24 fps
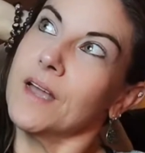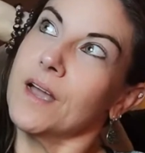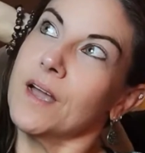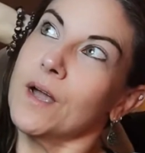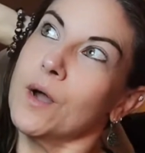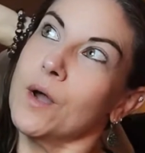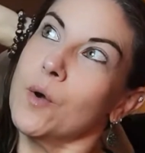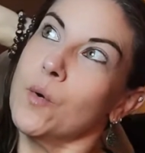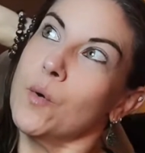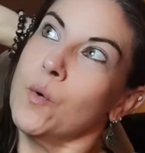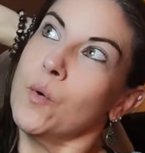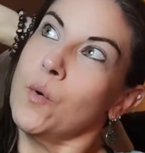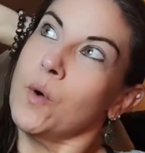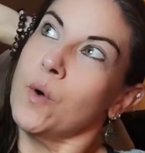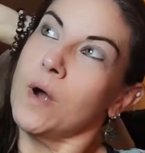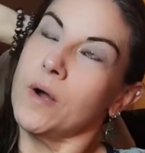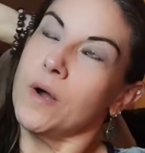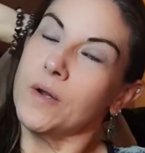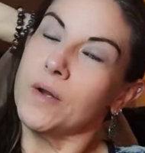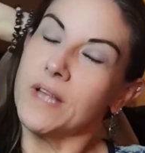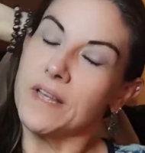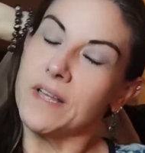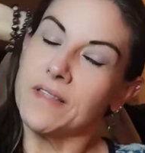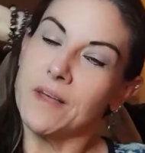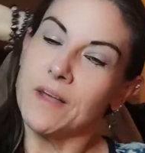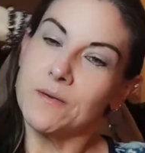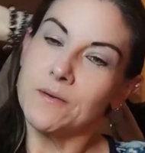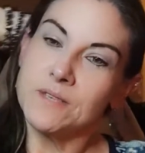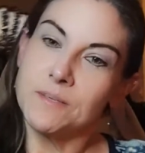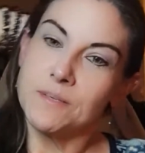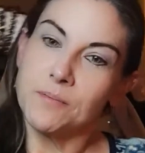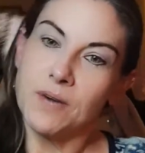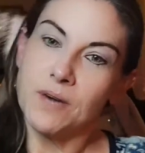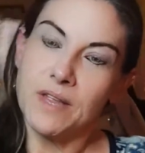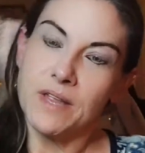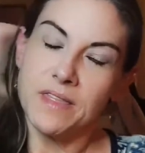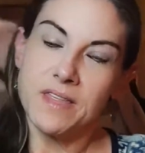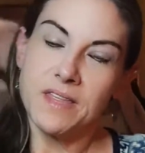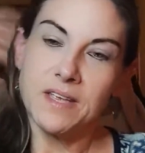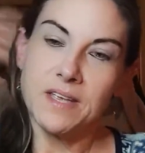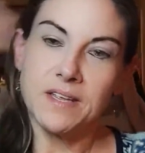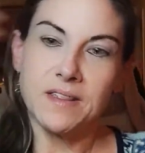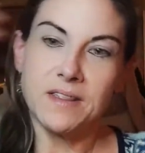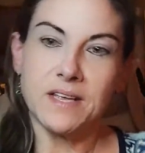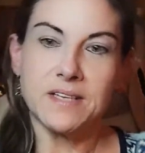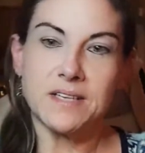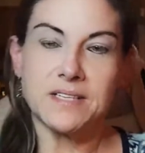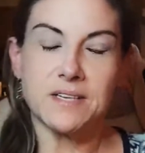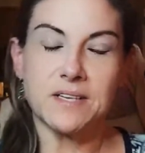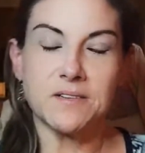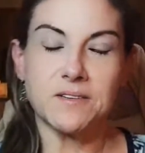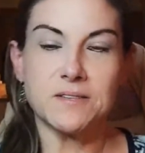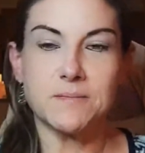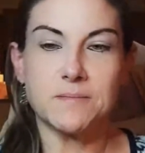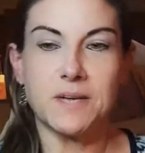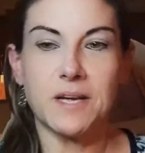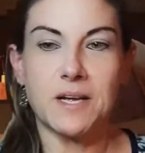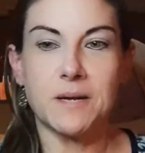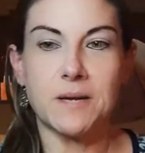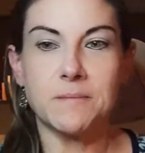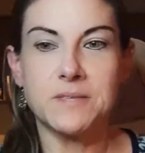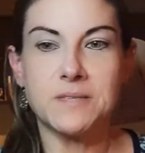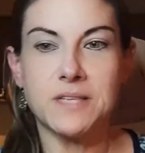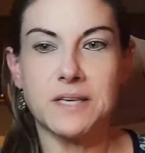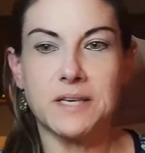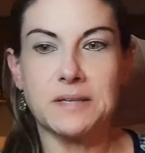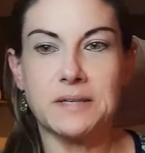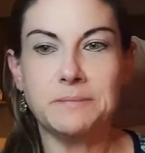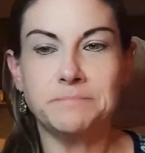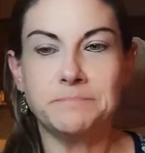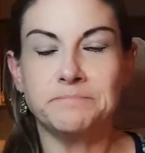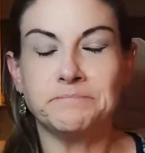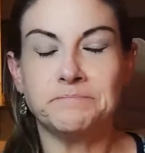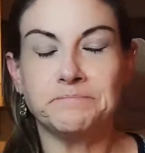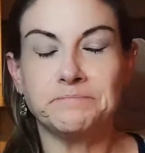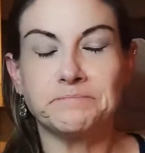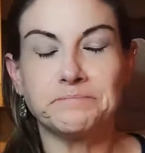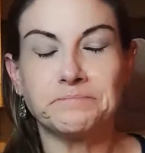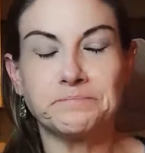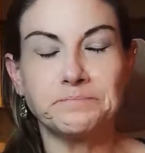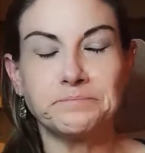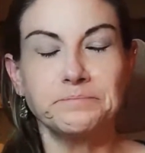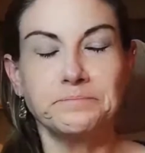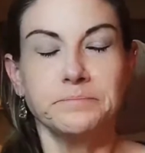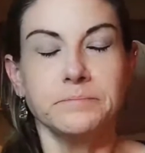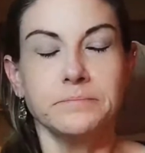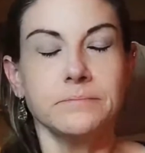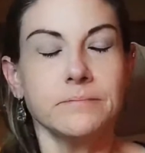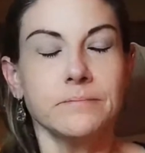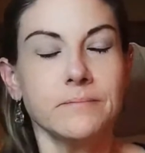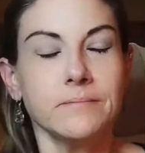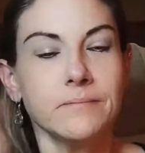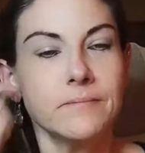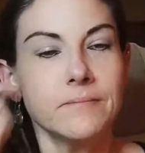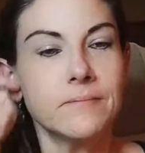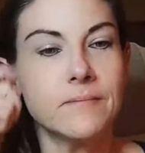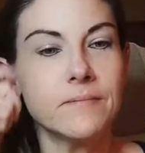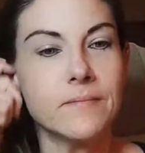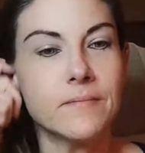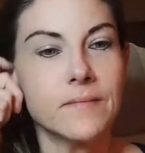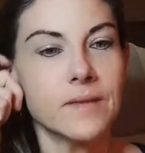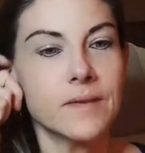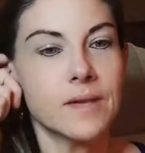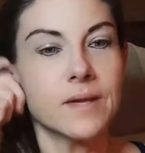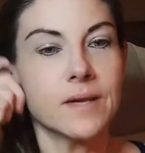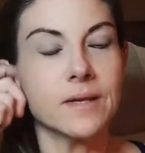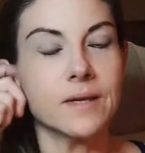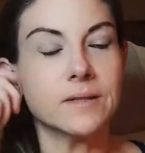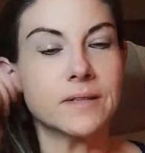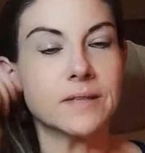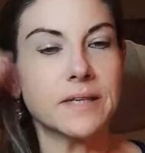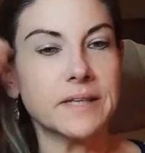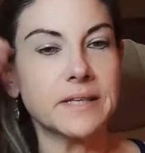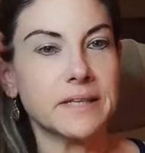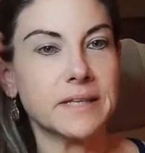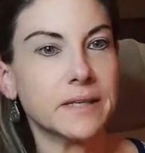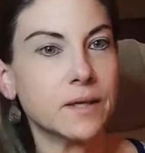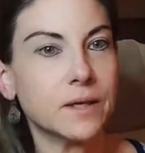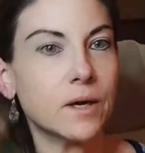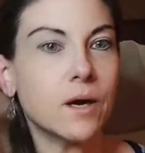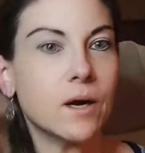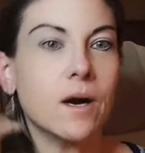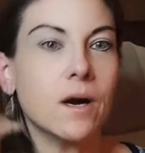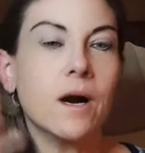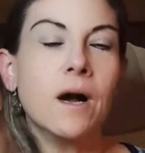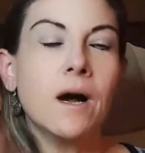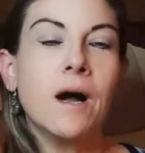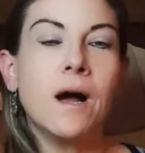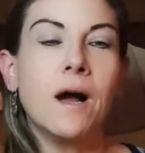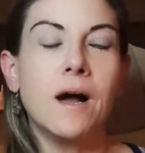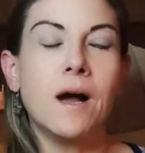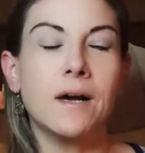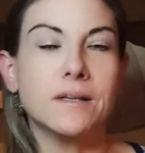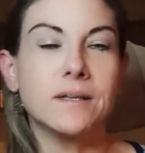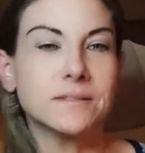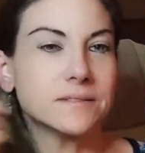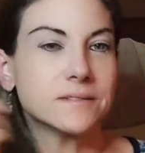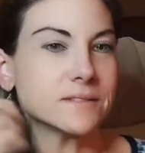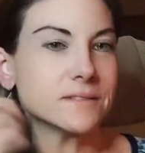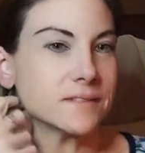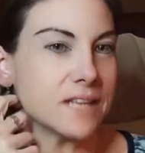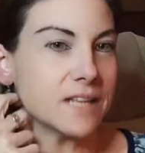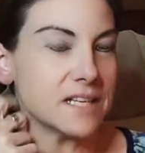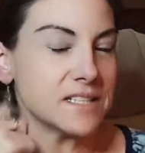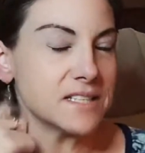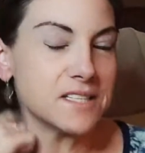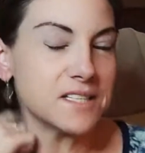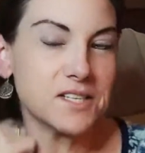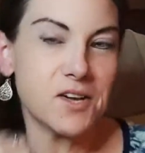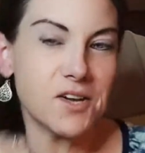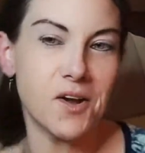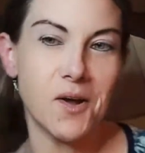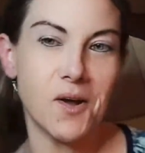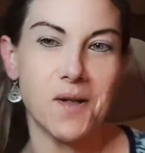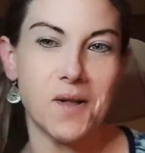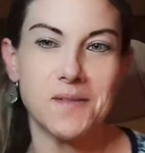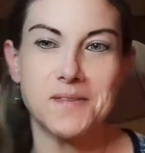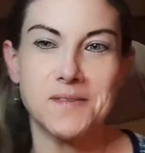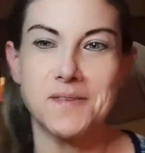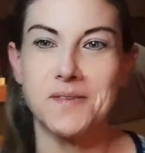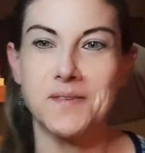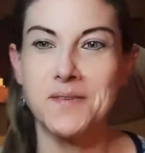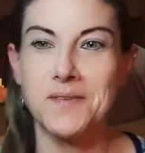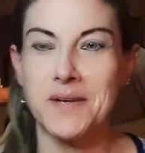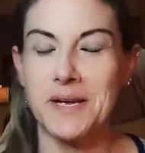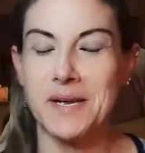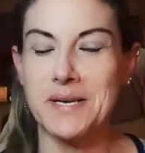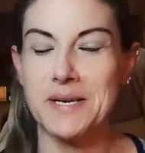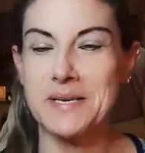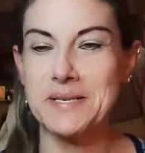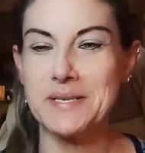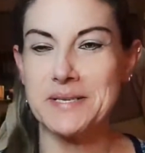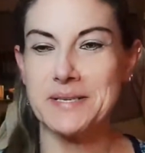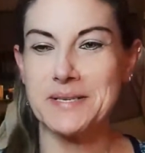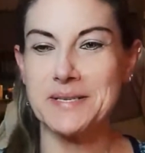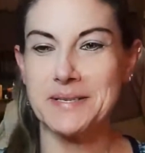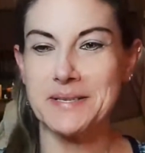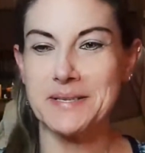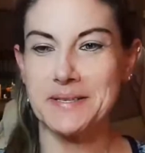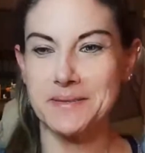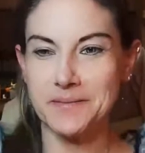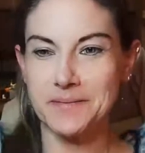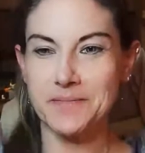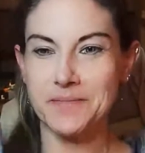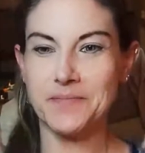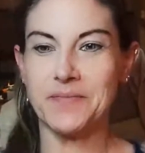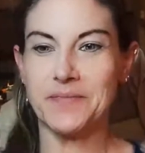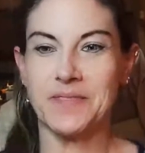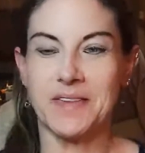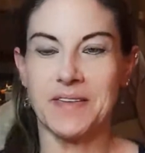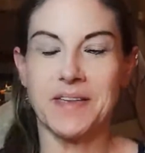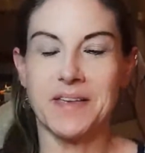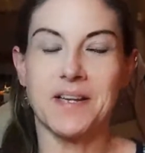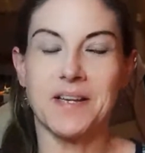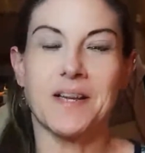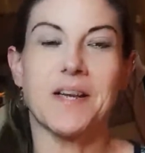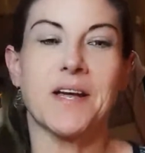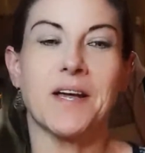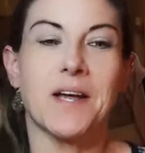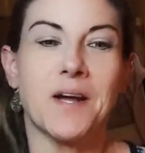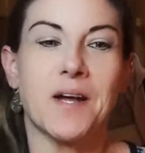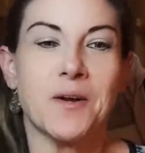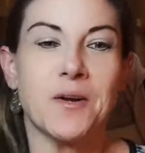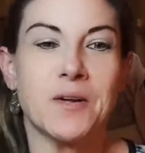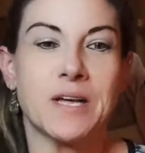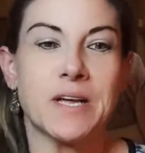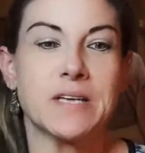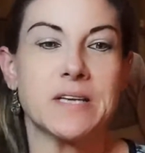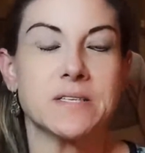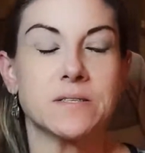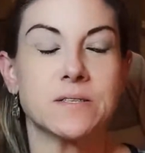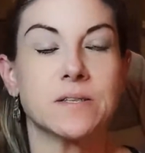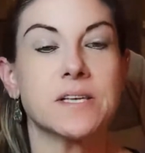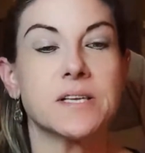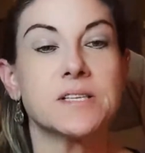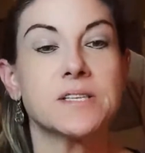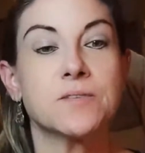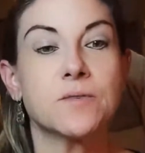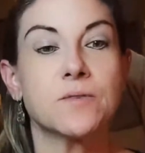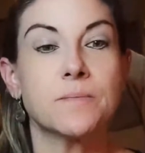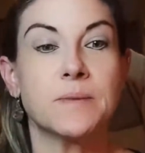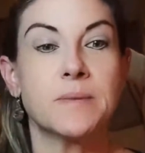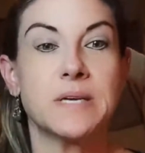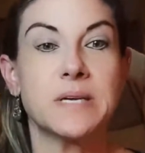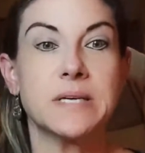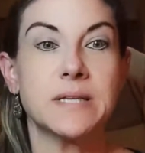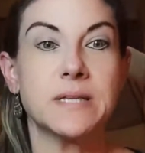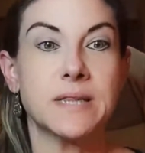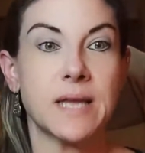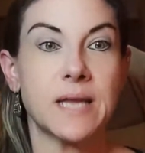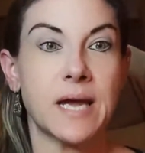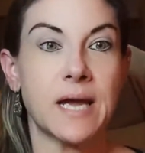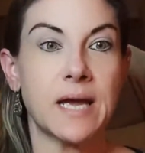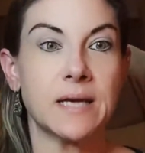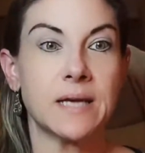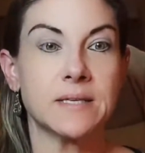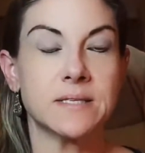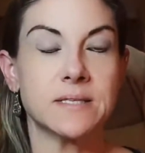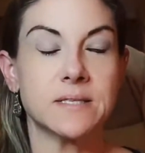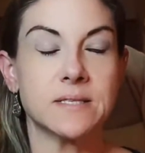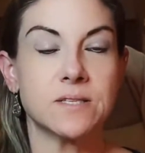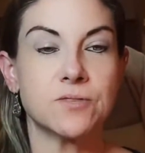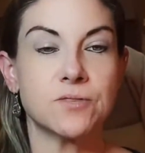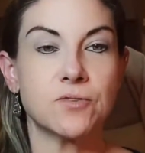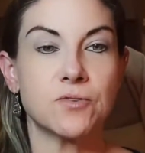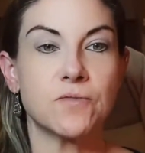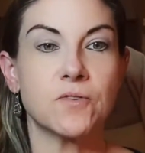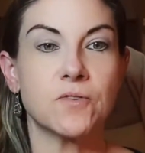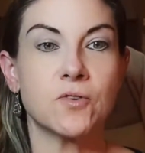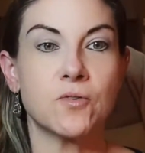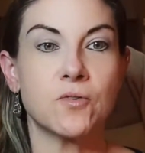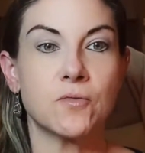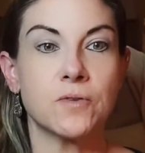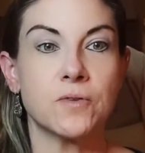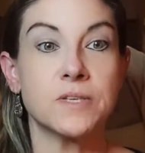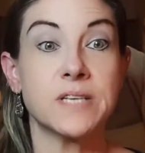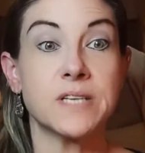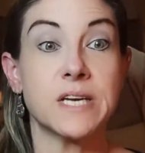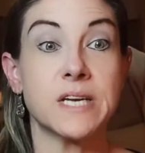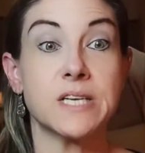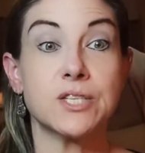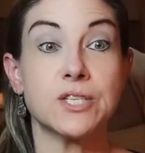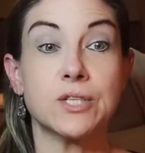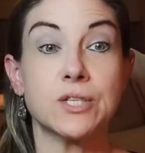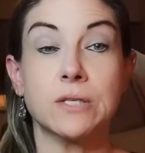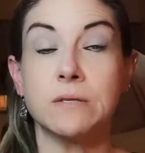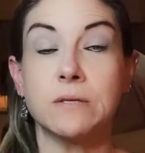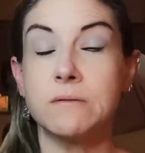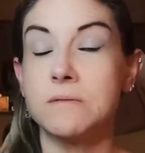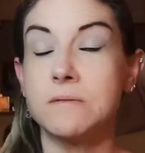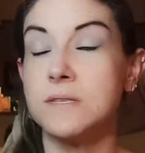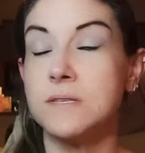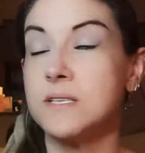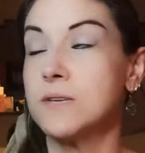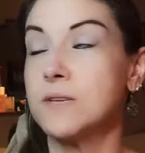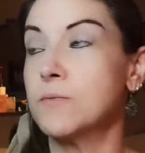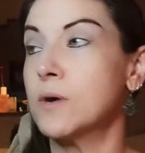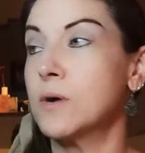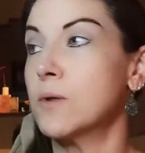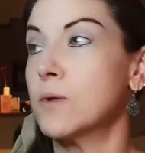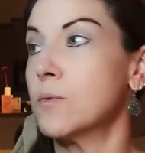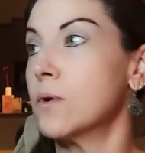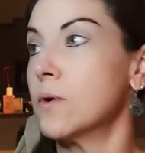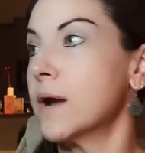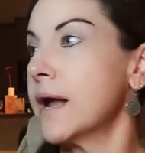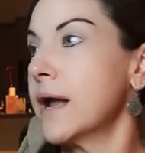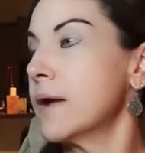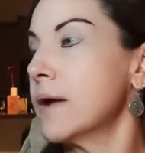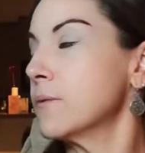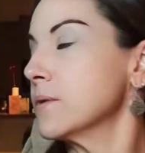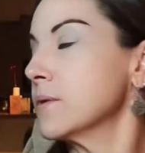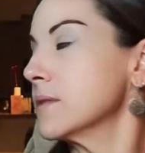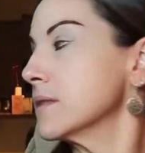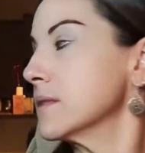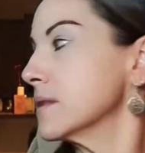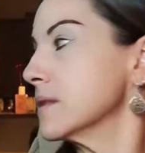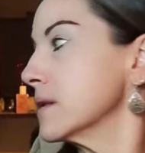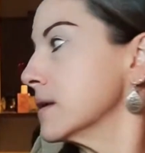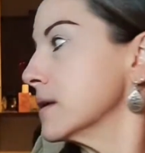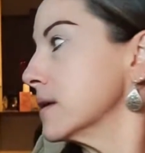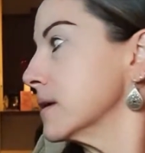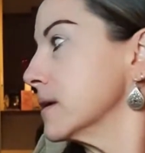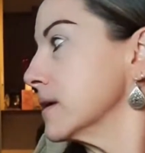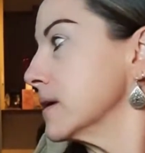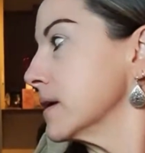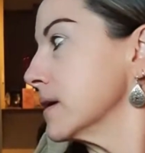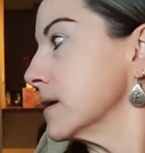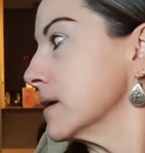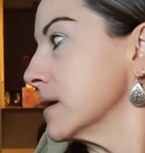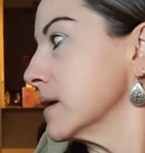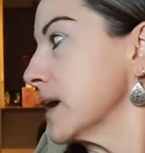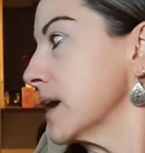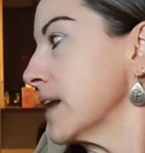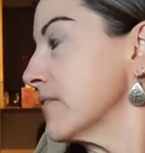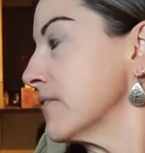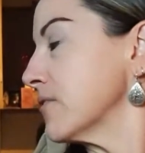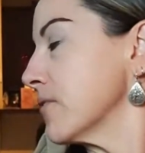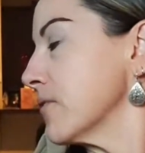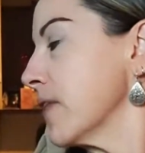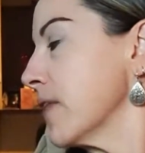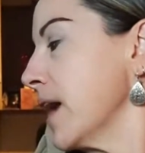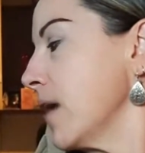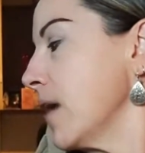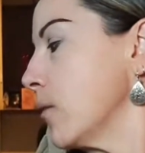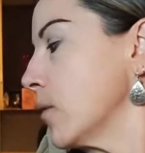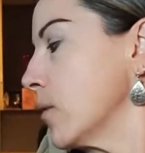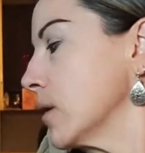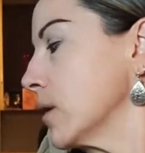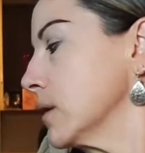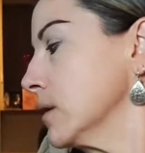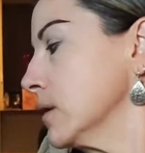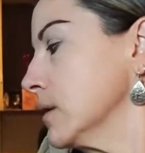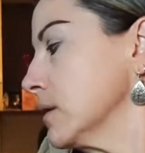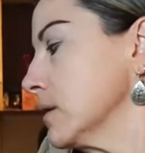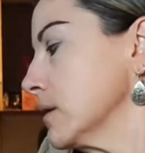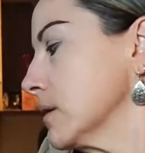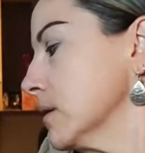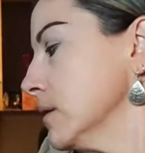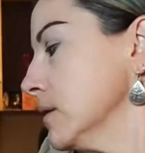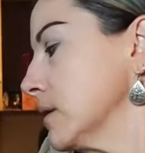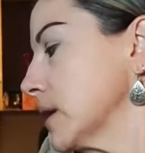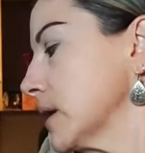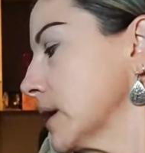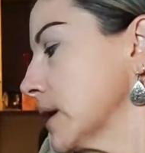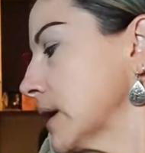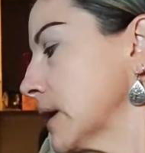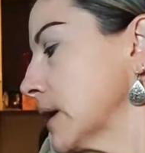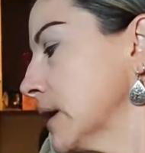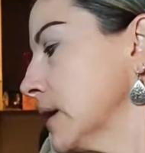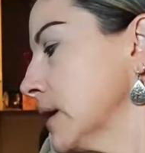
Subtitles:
Ooh, okay, that was a breath in. That tells me I'm done. Okay. Lots of yawns. Okay, good, good. Okay, so let's repeat that cervical rotation. See where we're at with after that one. Okay.